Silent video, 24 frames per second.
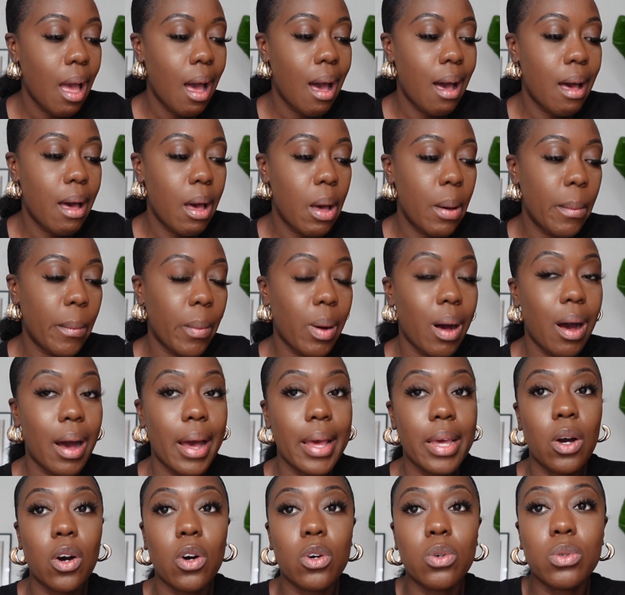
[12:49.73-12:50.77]

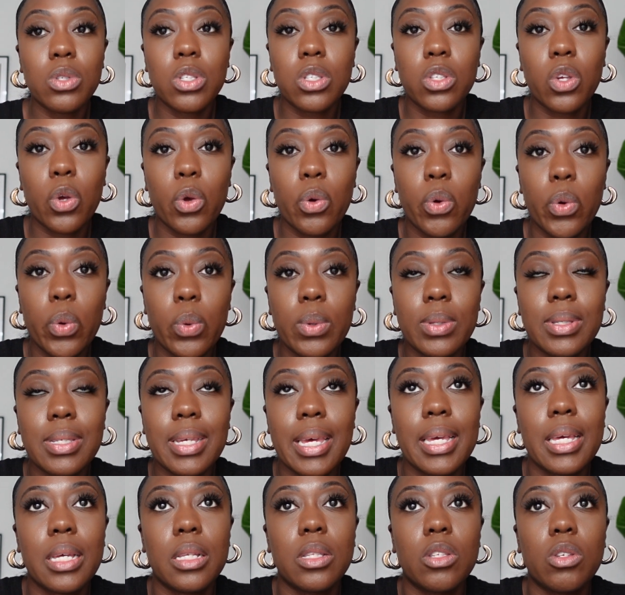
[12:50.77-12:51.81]
I also
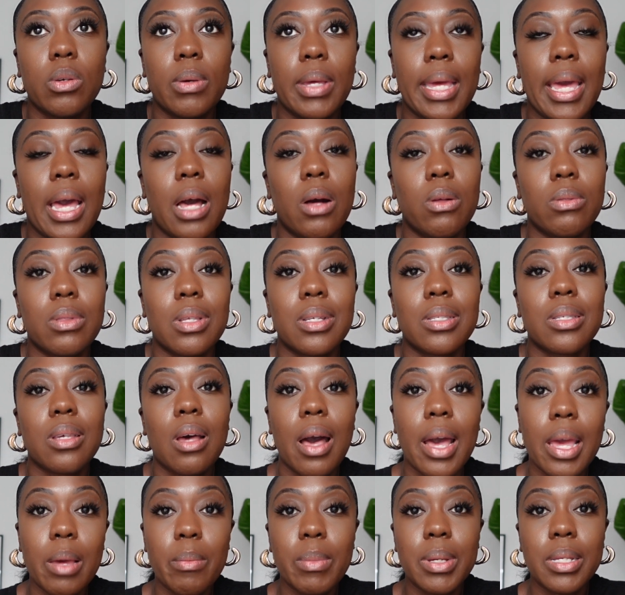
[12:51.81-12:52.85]
take into account the
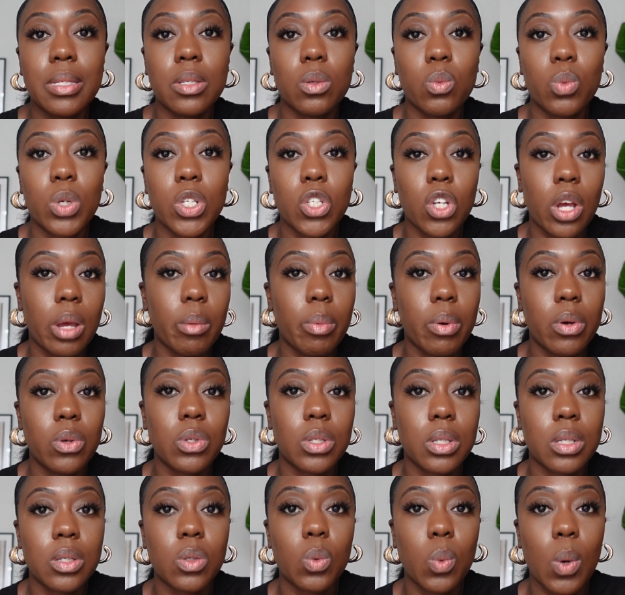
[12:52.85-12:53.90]
timings in which I
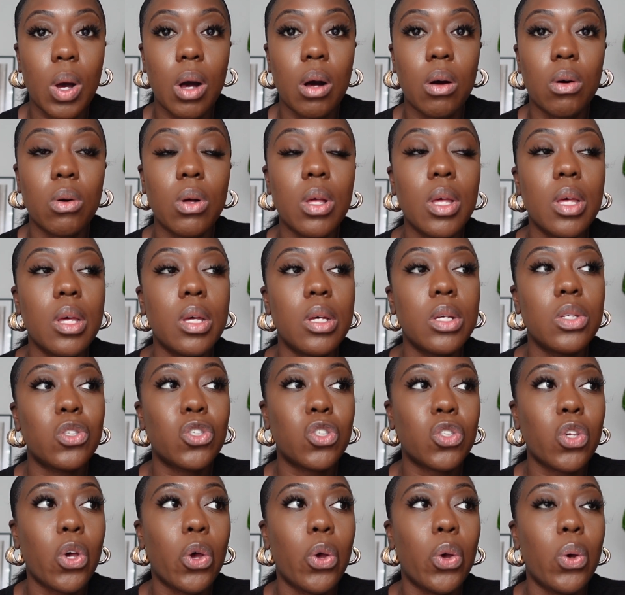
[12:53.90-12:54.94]
post as well.
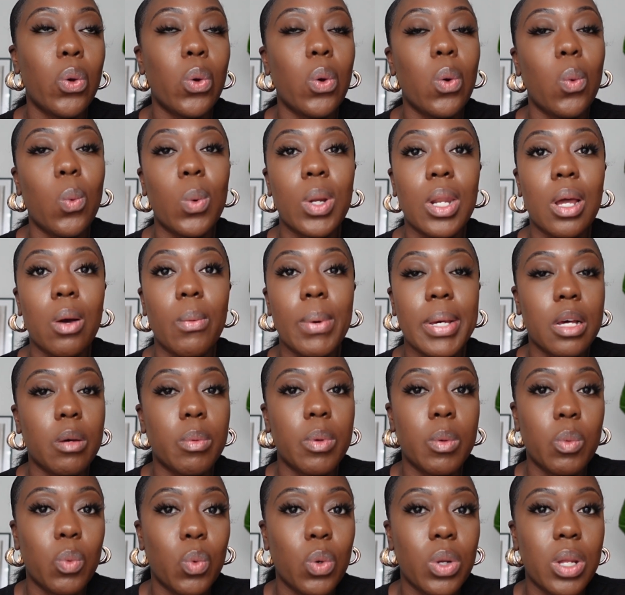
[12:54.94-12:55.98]
So when I wake up
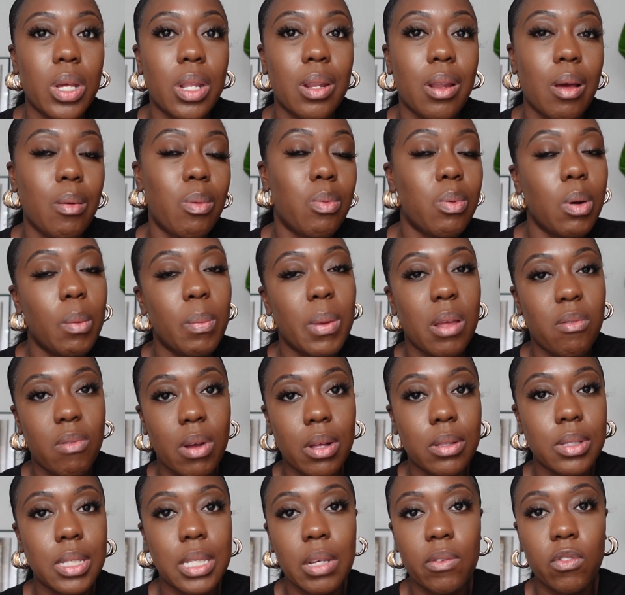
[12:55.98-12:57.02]
in the morning, probably
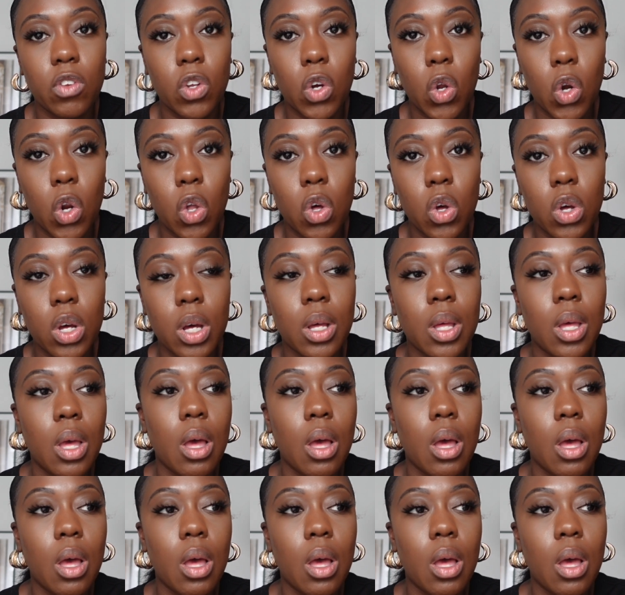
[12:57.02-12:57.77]
around 7 o'clock,